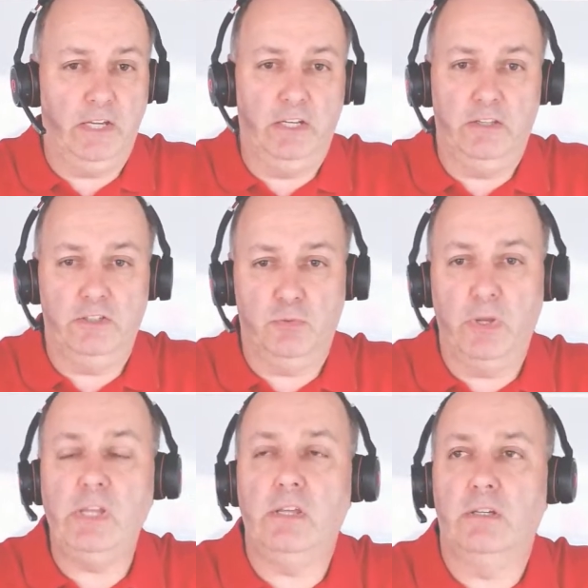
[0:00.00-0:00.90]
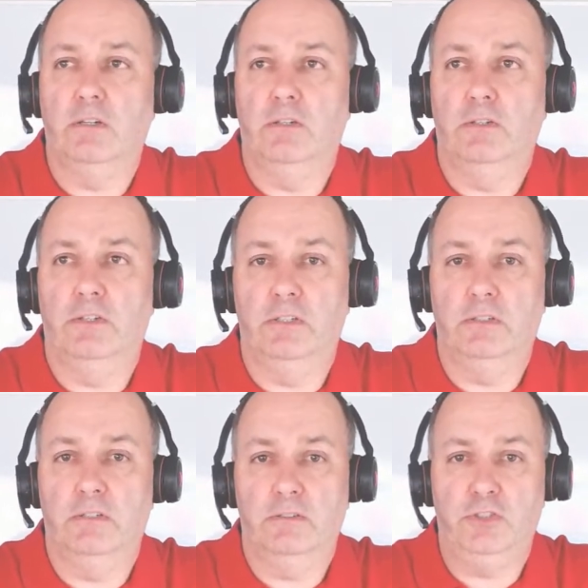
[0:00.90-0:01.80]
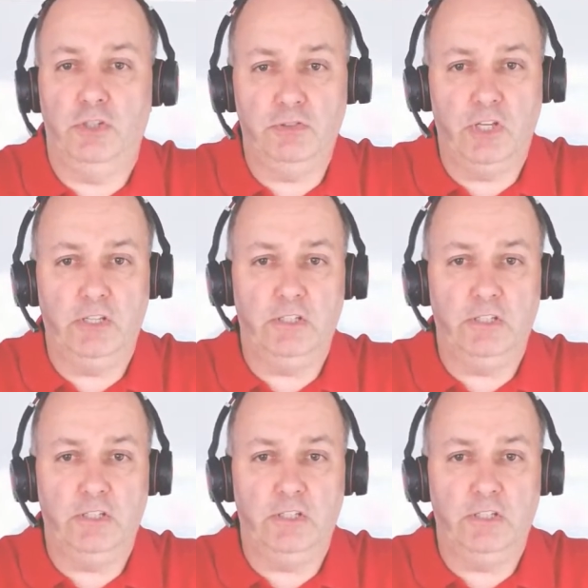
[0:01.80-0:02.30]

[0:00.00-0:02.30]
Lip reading: earlier this week on Tuesday.